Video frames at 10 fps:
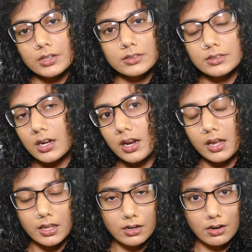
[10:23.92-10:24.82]

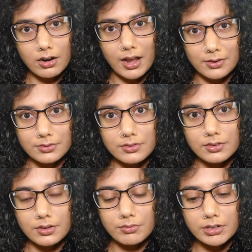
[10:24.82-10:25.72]
Darling, it all counts
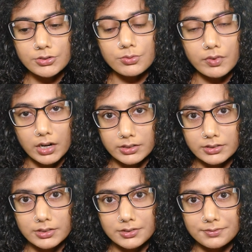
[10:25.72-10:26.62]
on what you want.